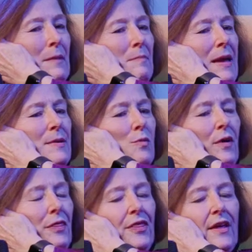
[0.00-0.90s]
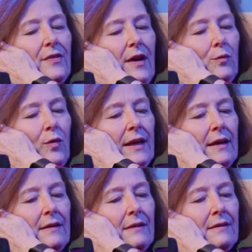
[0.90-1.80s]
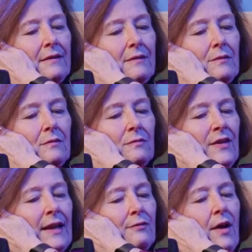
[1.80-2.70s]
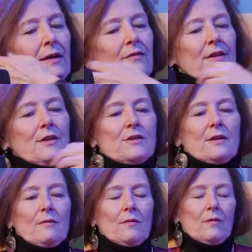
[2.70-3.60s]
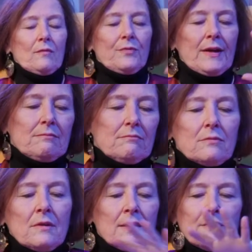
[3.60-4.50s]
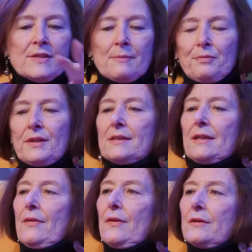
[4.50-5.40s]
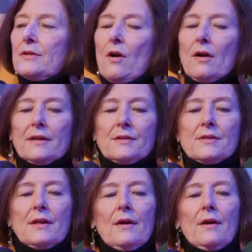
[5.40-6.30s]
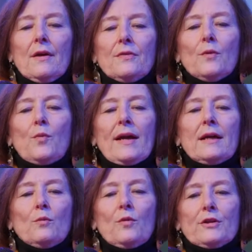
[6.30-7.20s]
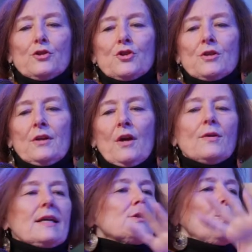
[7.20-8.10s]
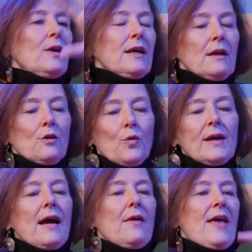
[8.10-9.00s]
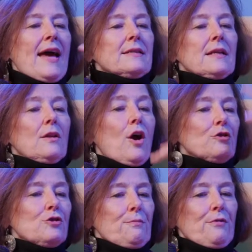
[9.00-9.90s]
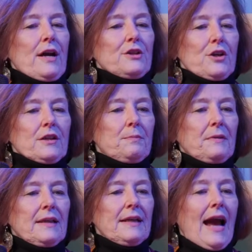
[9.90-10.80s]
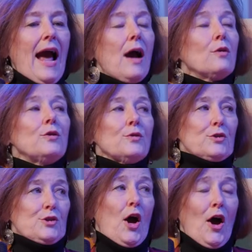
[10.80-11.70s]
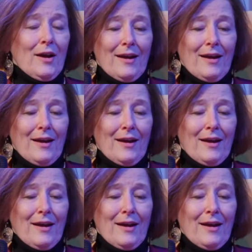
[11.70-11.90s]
I mean, maybe one thing that I've kind of that kind of is implicit in the talk is the way in which. Okay, so we can agree on that as a larger project, but like, how do you start?